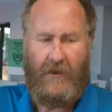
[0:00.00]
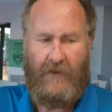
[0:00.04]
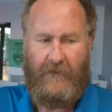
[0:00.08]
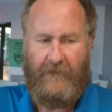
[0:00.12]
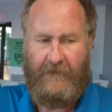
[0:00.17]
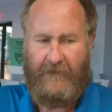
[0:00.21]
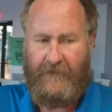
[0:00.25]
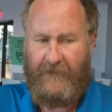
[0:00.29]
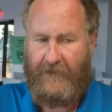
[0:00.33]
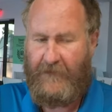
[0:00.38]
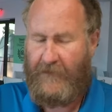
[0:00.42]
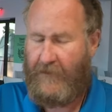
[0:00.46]

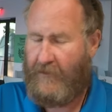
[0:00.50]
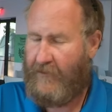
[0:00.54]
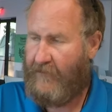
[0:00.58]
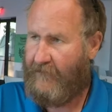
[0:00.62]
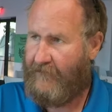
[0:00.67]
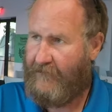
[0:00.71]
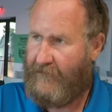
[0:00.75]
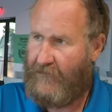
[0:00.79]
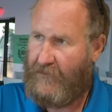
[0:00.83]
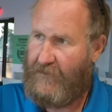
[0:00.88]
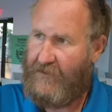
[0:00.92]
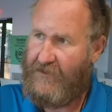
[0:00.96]
for the
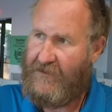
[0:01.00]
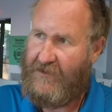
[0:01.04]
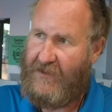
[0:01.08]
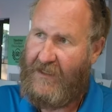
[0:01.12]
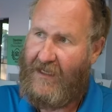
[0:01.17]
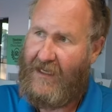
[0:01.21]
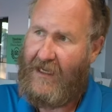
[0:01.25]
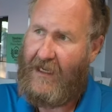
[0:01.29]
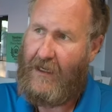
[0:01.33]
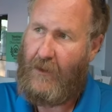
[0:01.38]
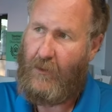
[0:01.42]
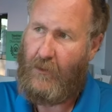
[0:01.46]
first
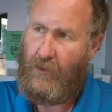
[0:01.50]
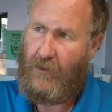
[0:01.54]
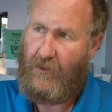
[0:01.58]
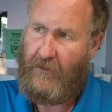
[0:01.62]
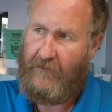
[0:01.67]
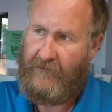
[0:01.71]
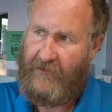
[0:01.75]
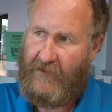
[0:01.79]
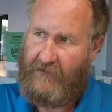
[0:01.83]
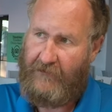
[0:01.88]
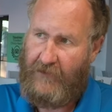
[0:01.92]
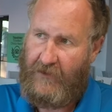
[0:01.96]
hour
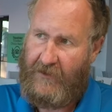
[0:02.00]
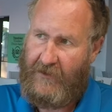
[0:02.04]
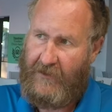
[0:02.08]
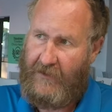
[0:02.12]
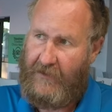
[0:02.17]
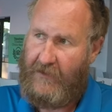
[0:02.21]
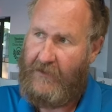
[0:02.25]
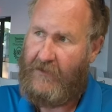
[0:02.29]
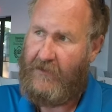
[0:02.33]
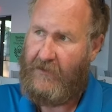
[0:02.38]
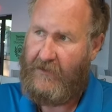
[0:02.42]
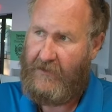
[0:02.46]
of
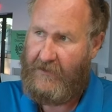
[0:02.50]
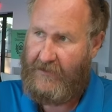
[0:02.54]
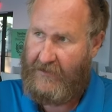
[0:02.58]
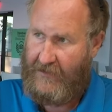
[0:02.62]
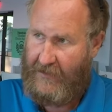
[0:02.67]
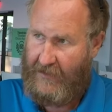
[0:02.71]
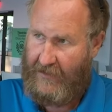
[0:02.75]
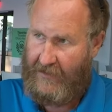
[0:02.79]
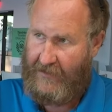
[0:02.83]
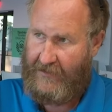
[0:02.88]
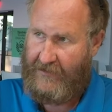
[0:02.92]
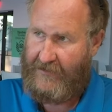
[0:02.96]
every
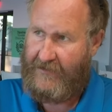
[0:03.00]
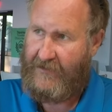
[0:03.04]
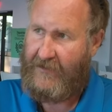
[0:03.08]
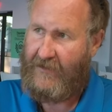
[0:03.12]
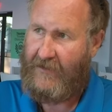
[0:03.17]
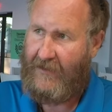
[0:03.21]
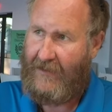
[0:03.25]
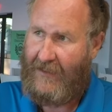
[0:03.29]
days mm-hmm.